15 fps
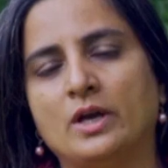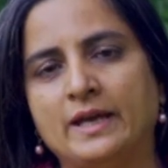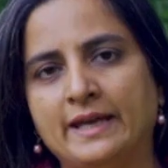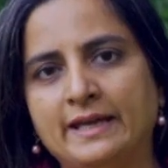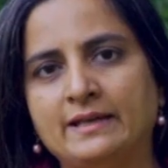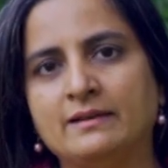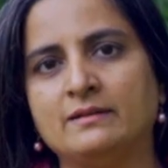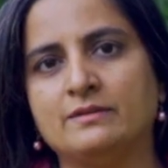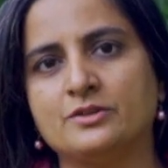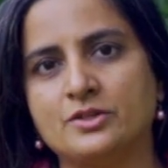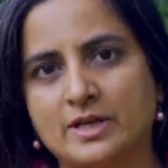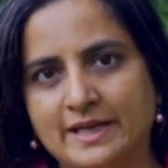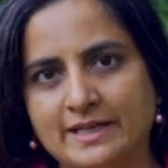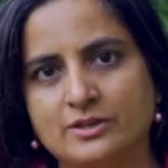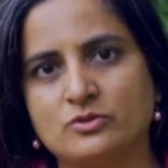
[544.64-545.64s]
in
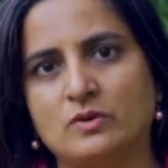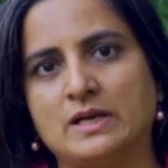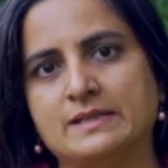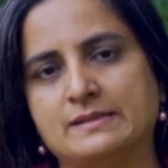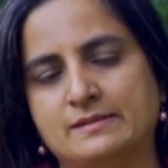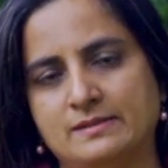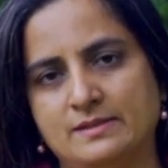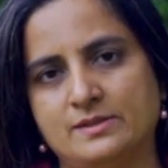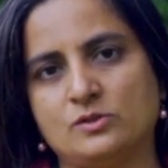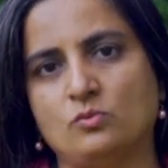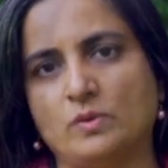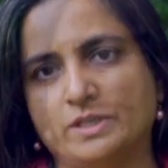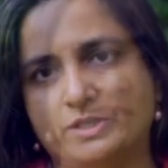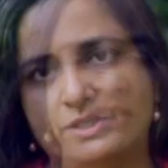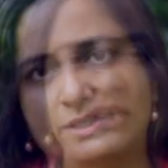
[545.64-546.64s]
trying to answer this
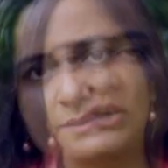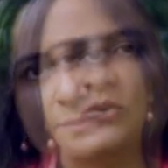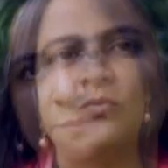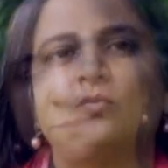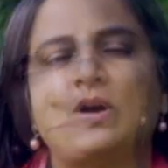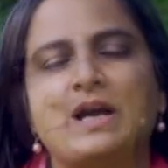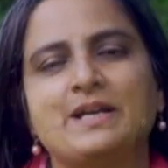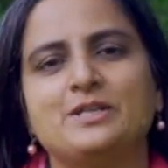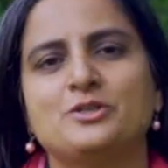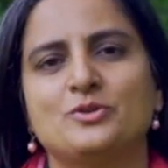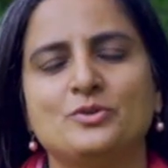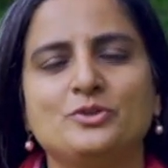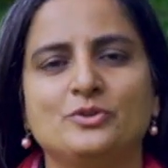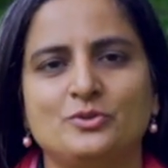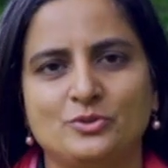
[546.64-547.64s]
question. Why
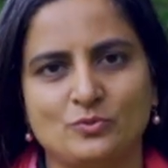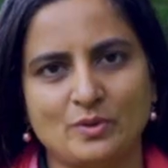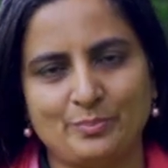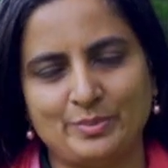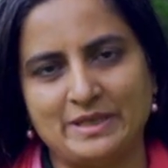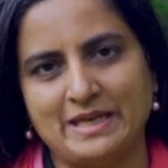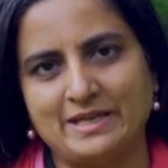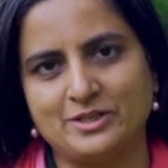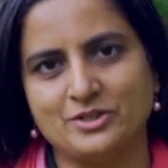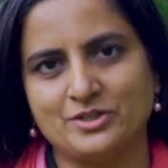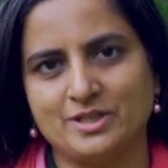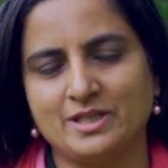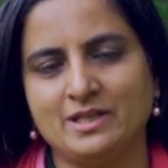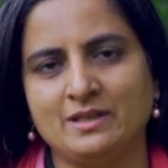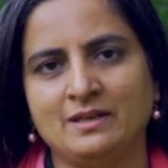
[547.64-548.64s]
should you do a
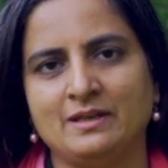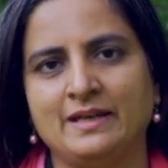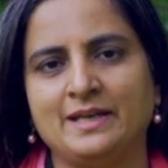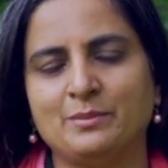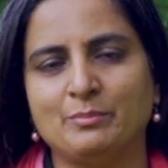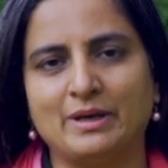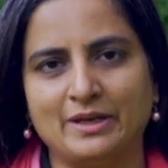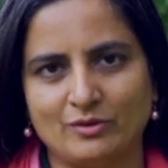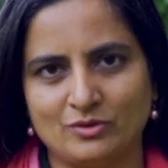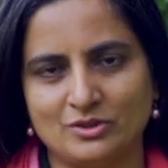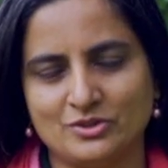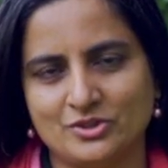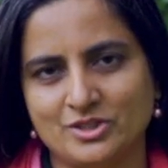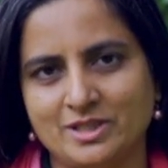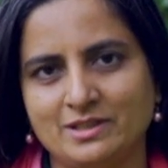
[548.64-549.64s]
PhD in
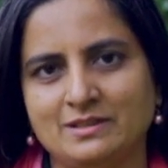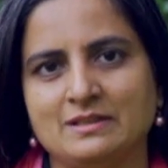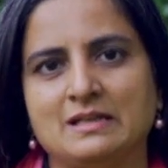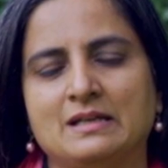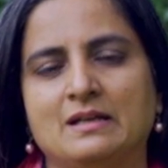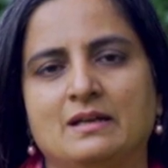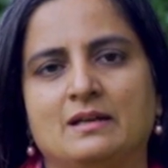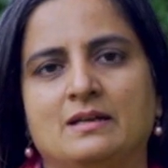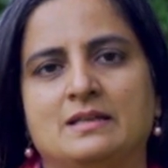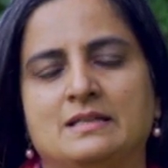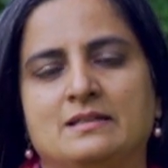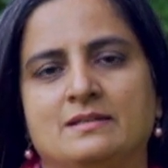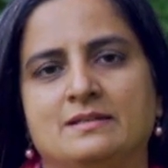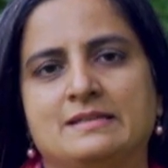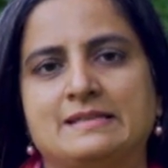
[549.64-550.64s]
biology?
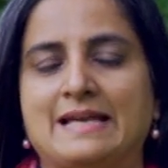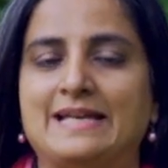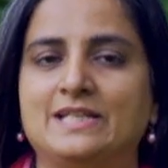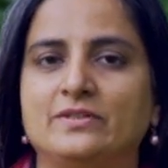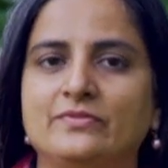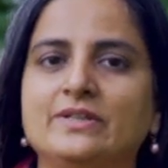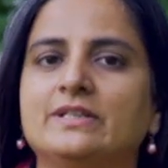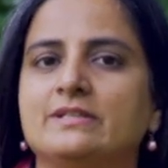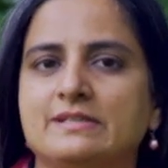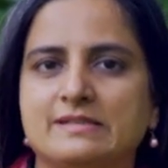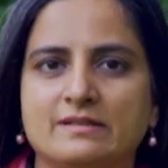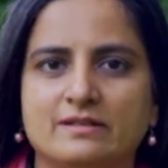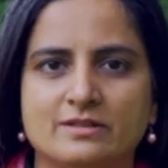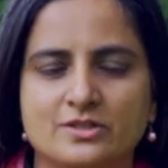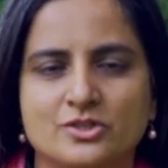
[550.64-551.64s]
Scientific
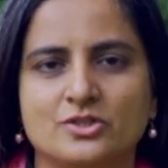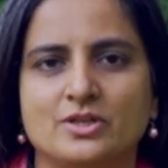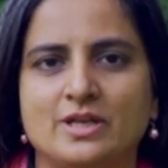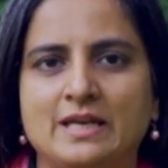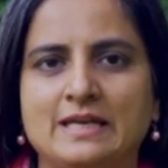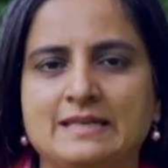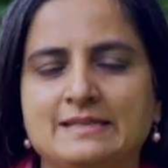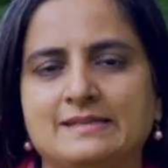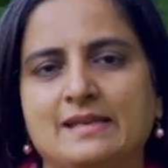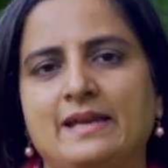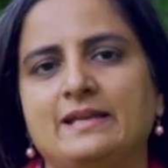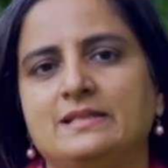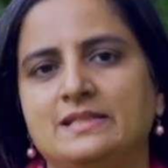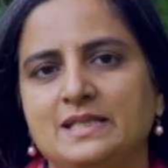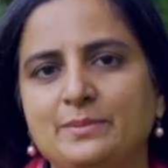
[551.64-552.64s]
research is
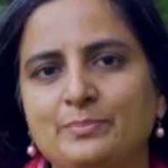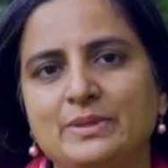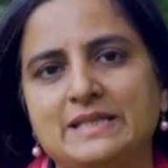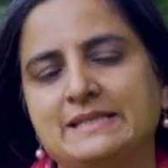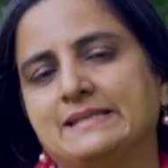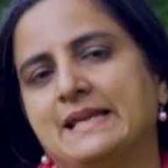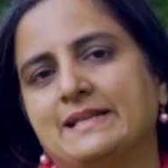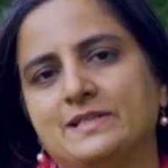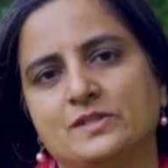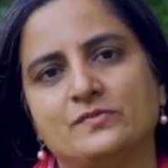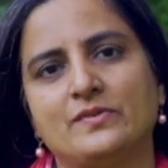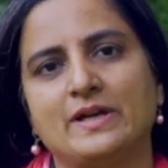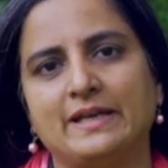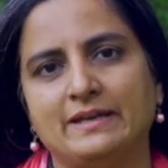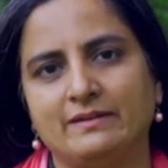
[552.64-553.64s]
a deeply
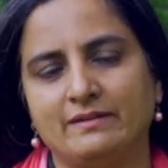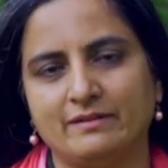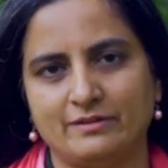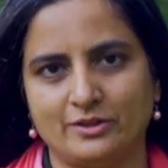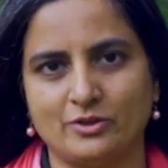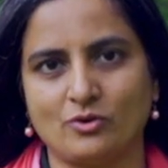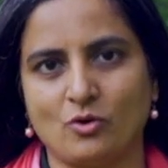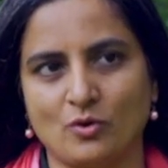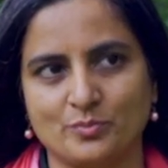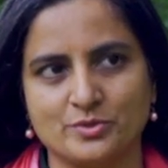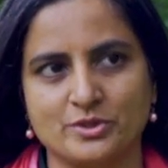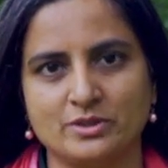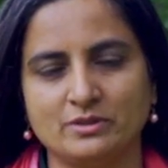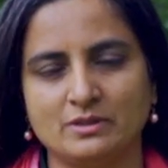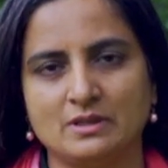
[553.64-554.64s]
satisfying career
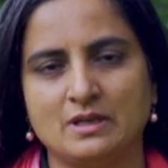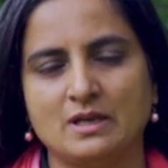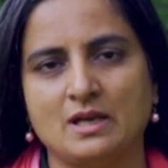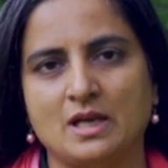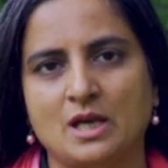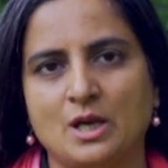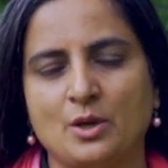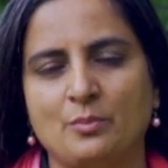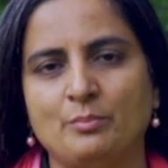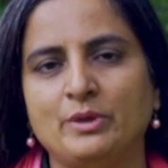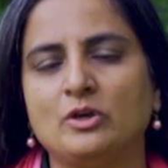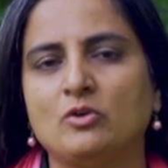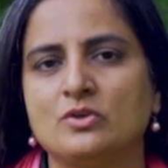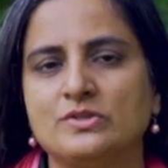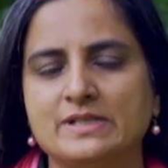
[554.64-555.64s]
option
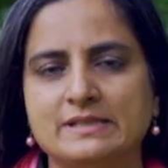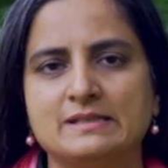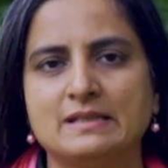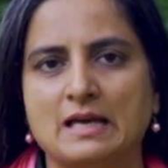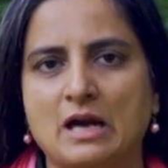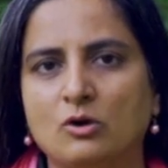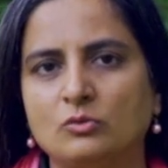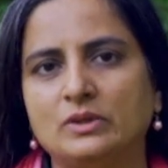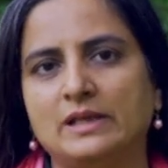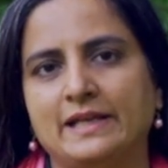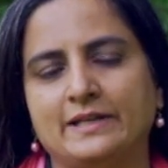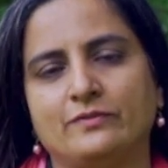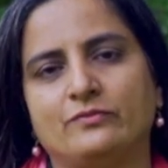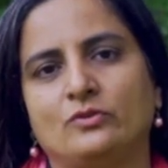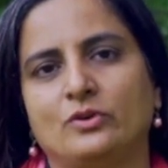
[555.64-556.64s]
because it's an
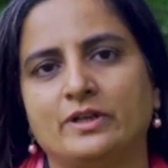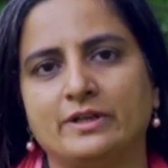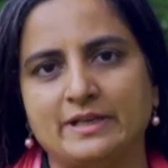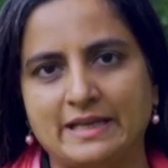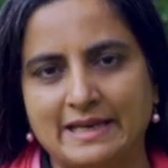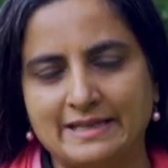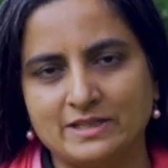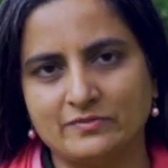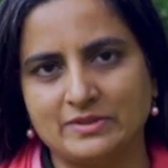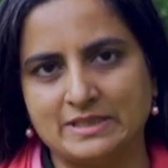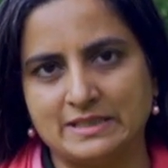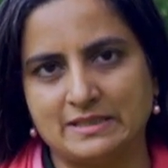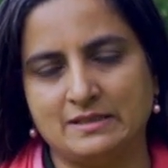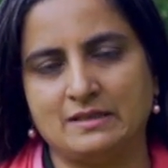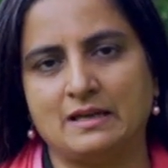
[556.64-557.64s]
outlet for
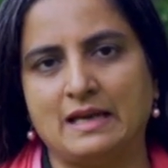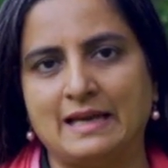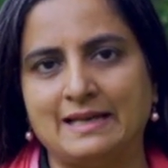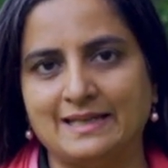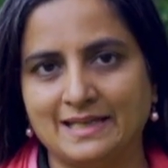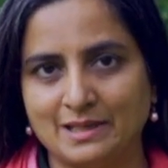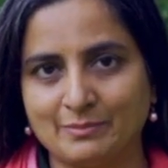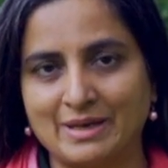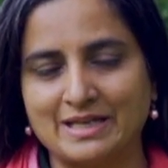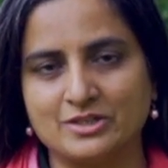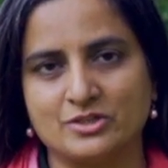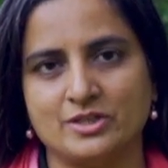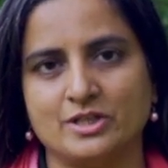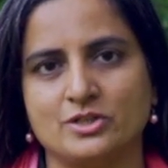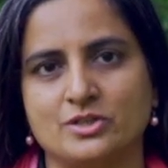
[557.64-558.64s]
creativity and
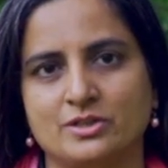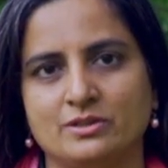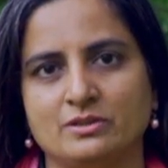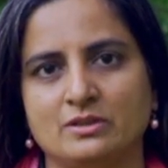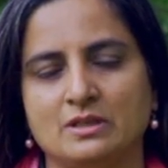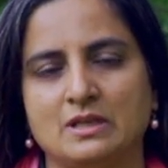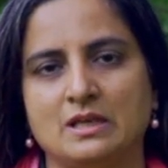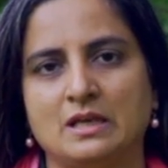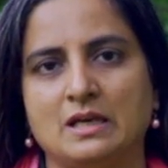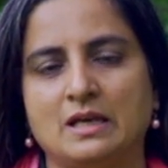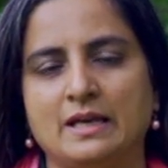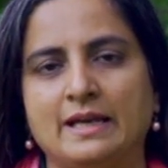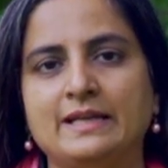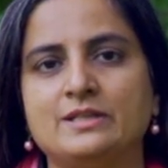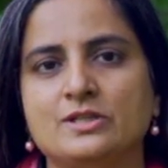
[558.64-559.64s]
imagination.
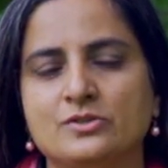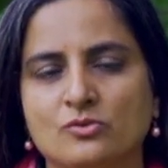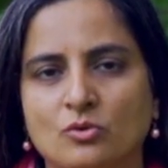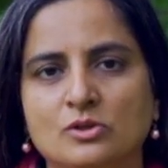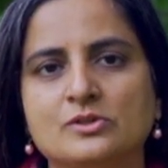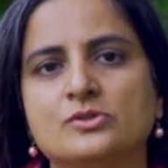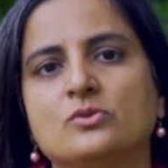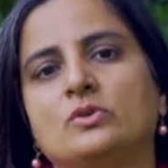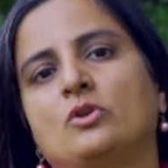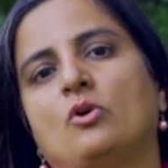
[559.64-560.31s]
It is also an